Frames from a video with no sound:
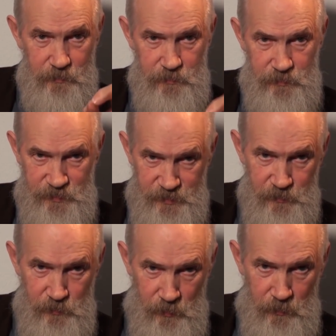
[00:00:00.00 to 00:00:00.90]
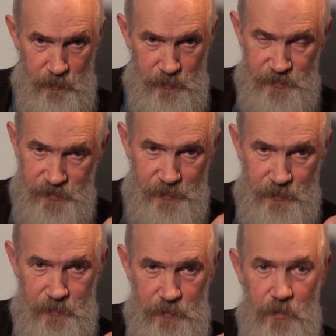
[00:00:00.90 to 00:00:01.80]
And so this silicon is
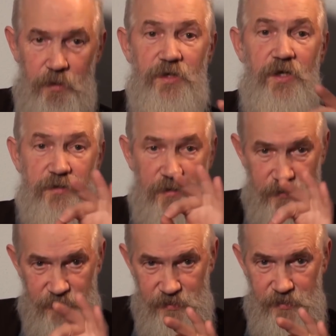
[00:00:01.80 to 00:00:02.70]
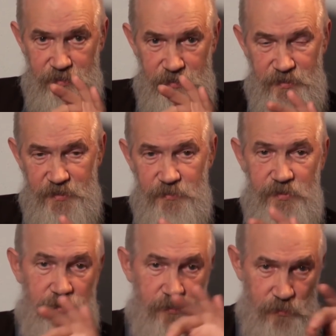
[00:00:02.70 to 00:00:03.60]
used to build the diatom
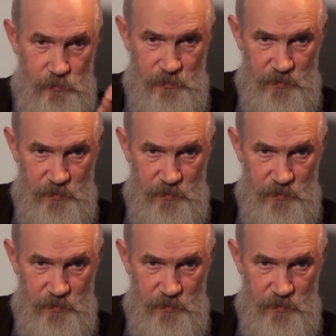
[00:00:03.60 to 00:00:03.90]
skeleton.